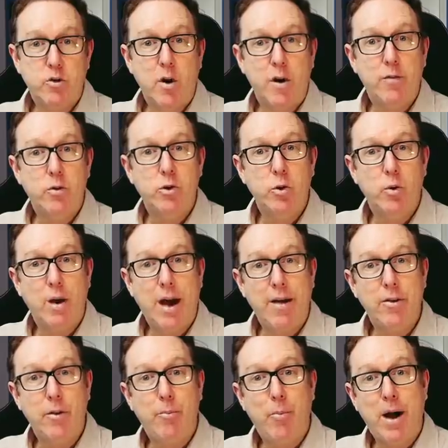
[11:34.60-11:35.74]
travel to
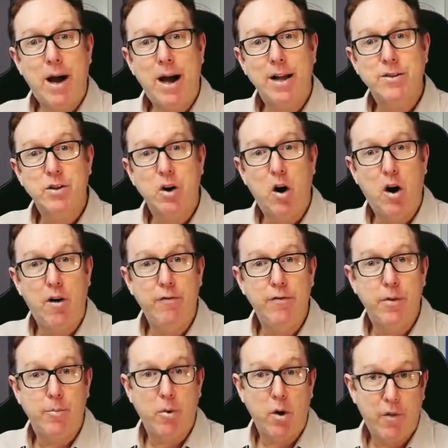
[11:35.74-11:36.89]
other parts of
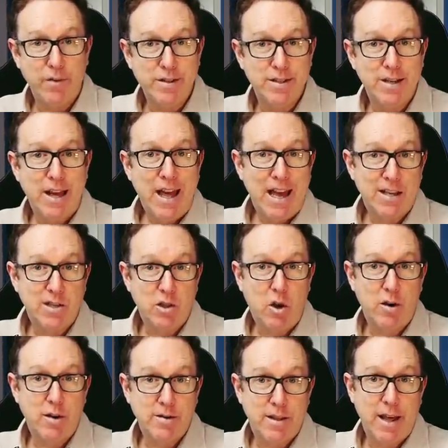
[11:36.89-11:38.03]
the province as
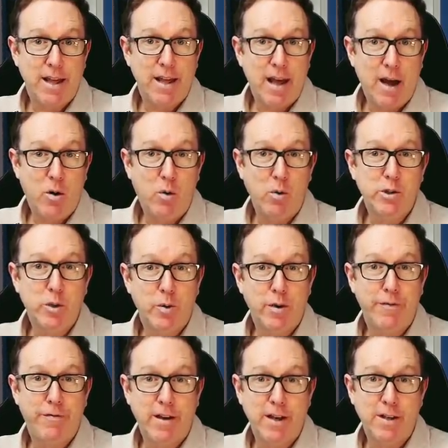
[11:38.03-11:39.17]
long as they are also in
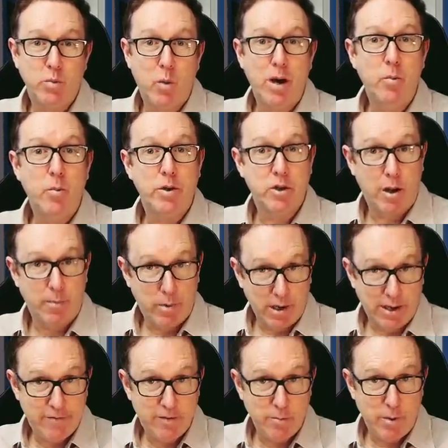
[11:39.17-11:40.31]
phase one, which I
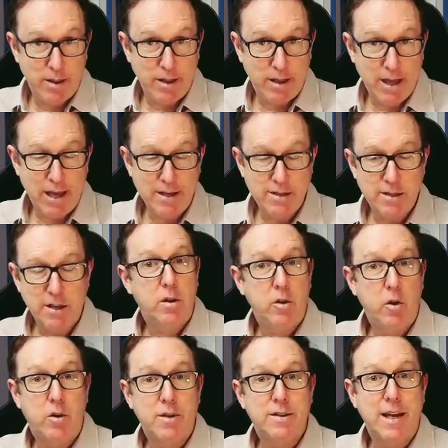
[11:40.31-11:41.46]
believe to be the case.
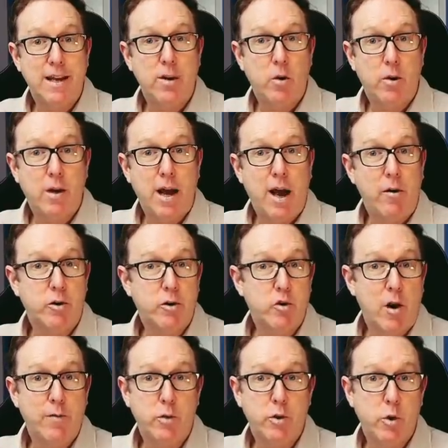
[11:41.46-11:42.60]
You can take your car and
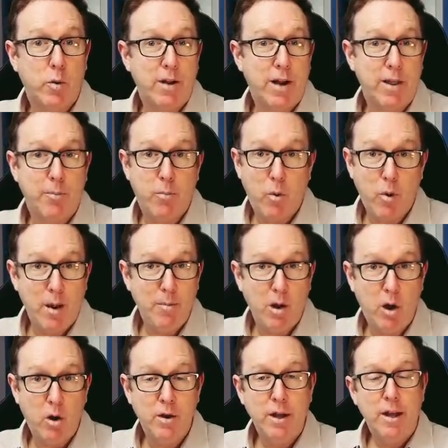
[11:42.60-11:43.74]
travel to another
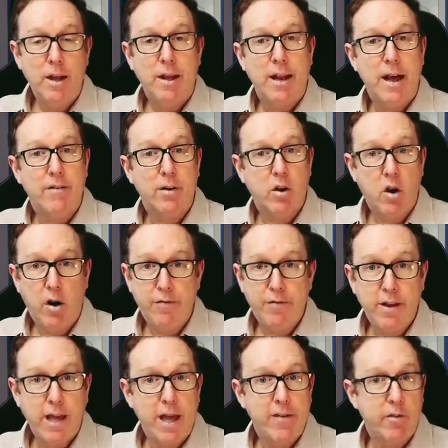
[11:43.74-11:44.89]
pueblo and have a
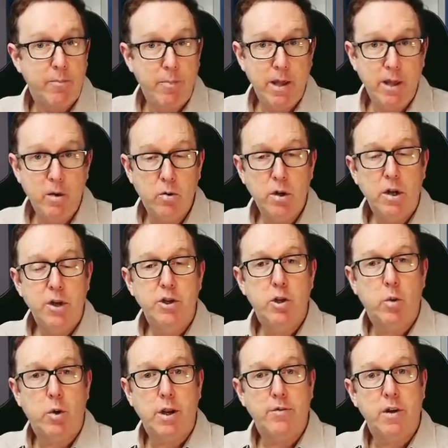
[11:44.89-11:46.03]
coffee, have a meal, do
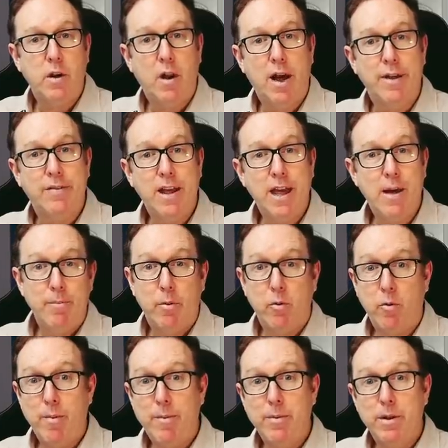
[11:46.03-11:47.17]
whatever you like there. But
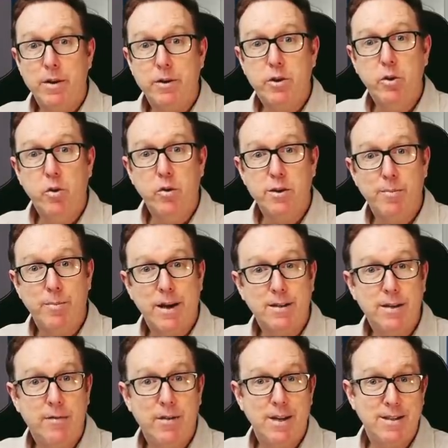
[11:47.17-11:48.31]
remember that tourism
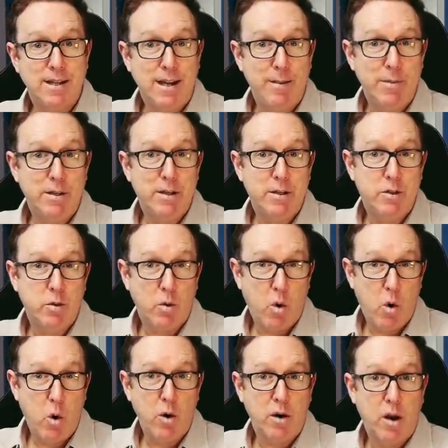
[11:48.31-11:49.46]
activities are limited to
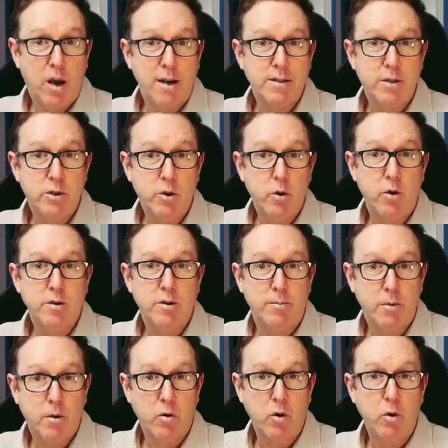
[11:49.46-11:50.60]
organized
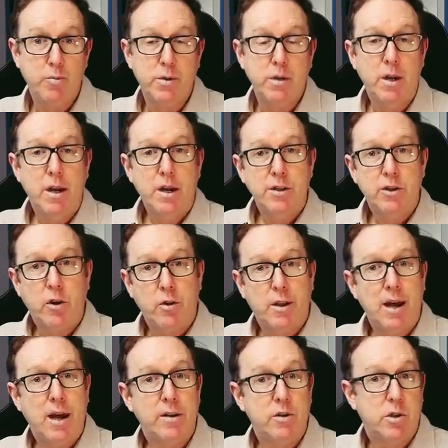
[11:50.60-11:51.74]
tourism groups. So you
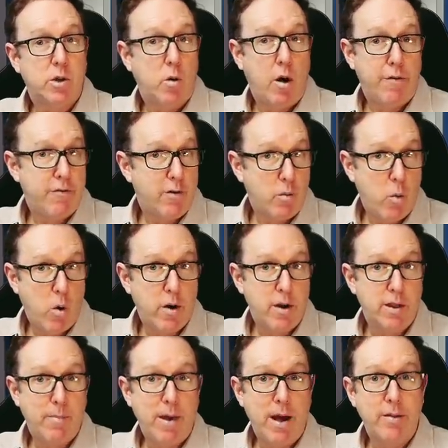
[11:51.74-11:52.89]
can't just go off for a walk in
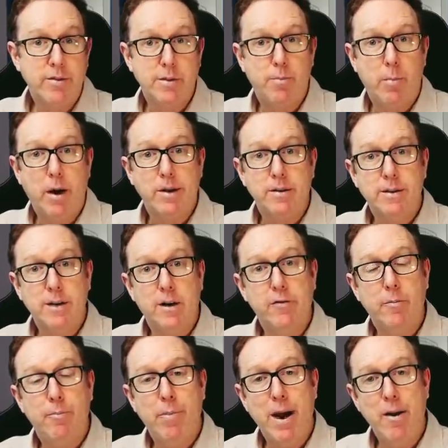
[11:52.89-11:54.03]
the mountains by yourself,
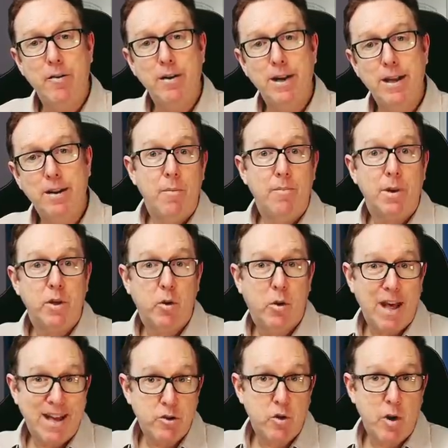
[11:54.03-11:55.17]
apparently. But you
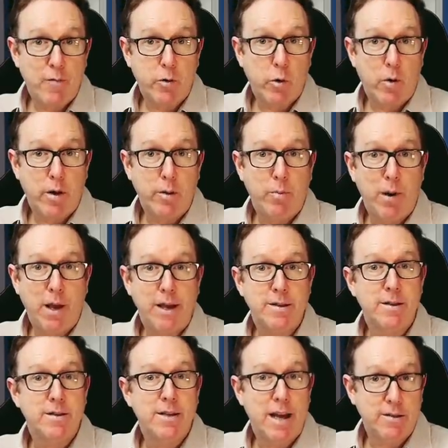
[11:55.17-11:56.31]
can travel to other
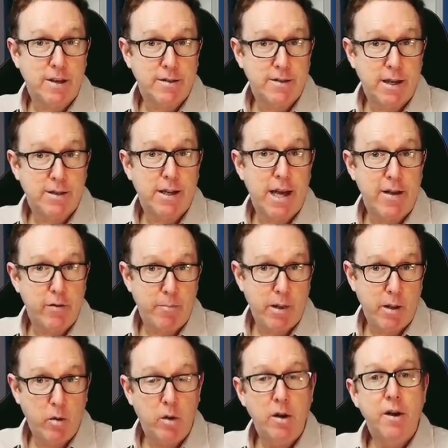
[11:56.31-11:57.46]
places, as I said, to have a
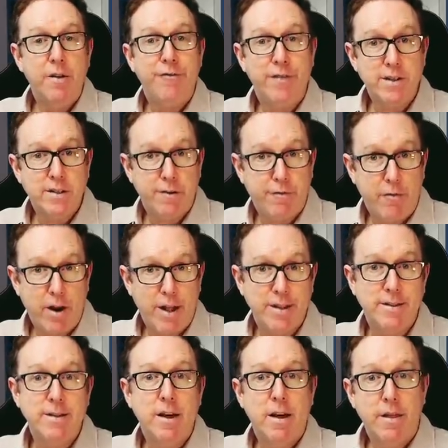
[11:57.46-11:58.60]
meal, visit
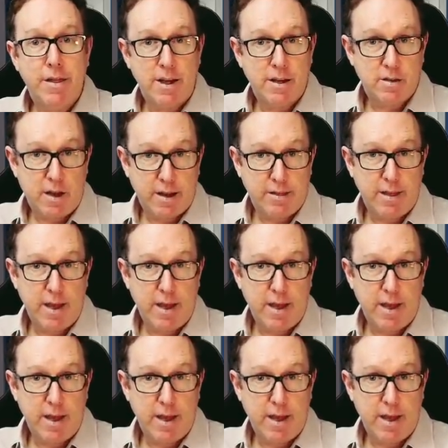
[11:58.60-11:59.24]
friends, things like